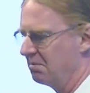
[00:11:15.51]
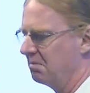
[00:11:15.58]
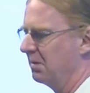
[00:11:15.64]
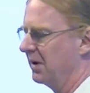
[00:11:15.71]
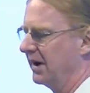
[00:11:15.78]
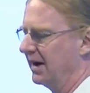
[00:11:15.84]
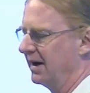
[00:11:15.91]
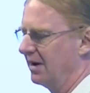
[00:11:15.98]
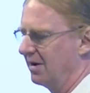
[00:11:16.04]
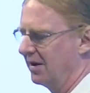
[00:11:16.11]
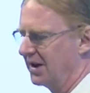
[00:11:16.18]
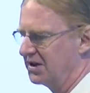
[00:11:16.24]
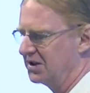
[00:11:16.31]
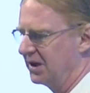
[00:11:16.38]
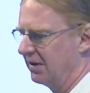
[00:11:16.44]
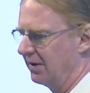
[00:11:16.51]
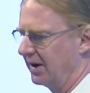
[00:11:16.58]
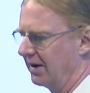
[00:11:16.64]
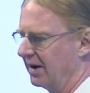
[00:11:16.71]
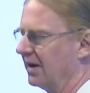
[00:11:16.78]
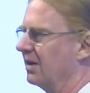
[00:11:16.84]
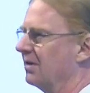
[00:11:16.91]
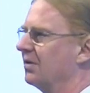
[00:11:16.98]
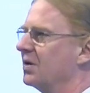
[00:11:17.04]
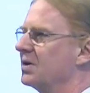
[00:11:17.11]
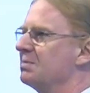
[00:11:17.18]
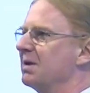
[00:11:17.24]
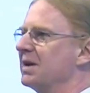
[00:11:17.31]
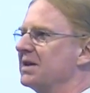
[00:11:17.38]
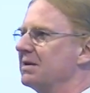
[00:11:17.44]
bringing in all that sharing in the
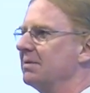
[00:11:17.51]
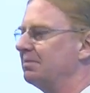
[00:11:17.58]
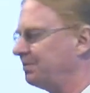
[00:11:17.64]
first place.